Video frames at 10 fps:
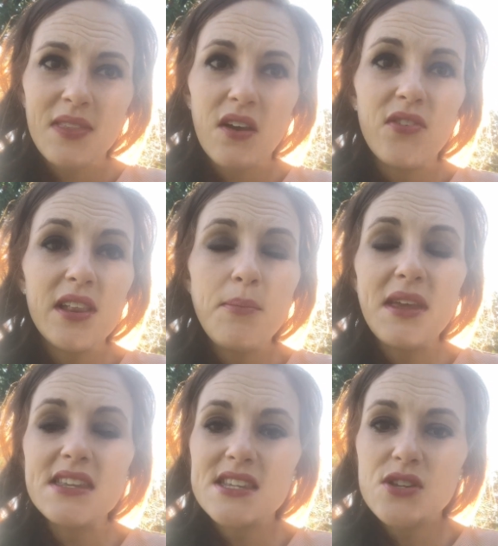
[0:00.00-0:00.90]

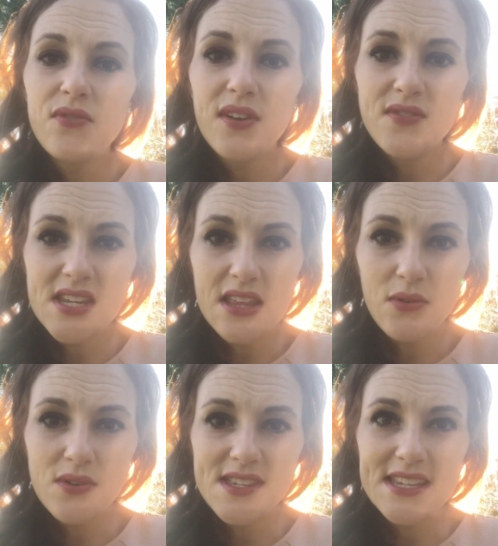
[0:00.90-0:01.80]
Philippians 2:15
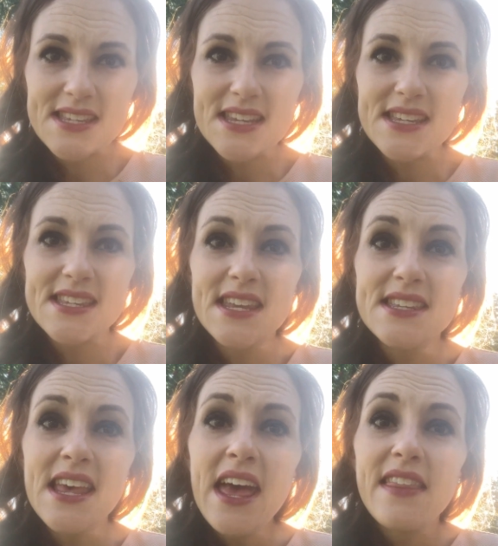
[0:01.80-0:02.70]
through 16
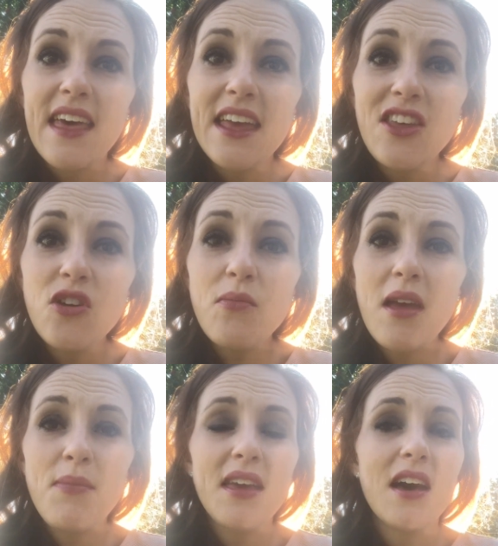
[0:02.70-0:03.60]
says that you
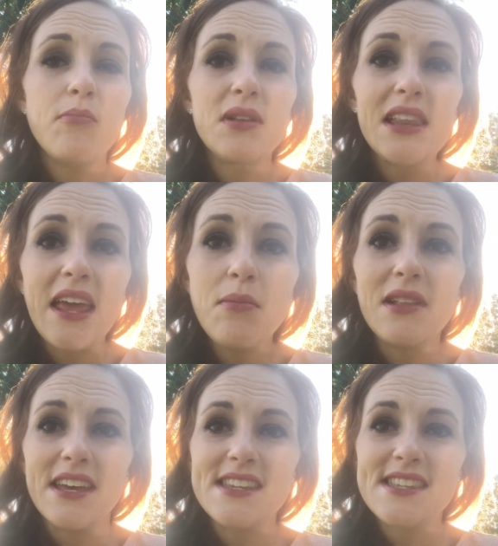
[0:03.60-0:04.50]
may become
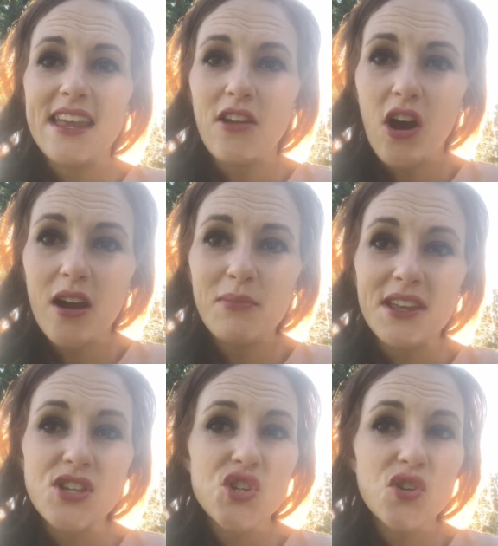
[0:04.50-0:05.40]
blameless and
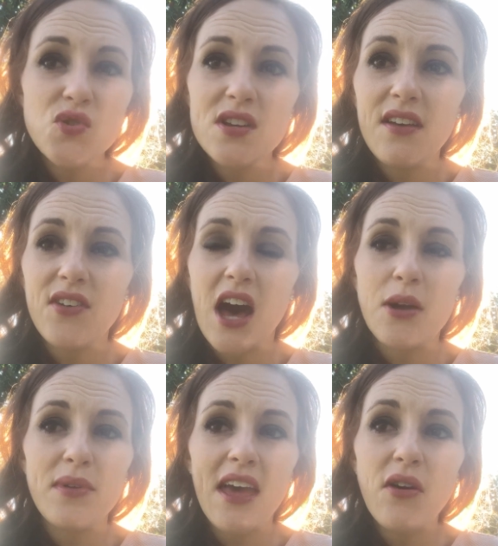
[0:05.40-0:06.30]
harmless, children of
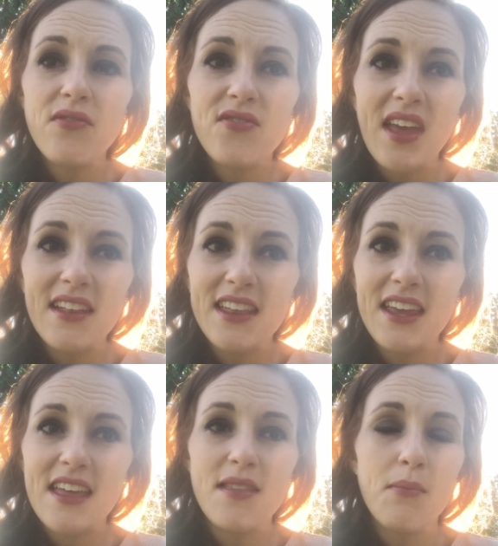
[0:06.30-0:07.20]
God without
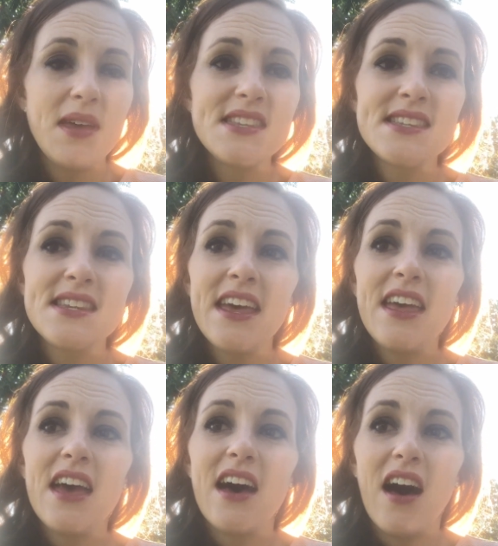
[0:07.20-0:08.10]
failing in the midst
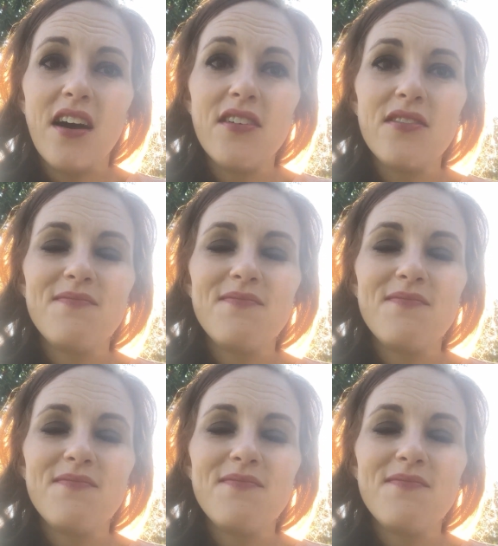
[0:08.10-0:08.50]
of...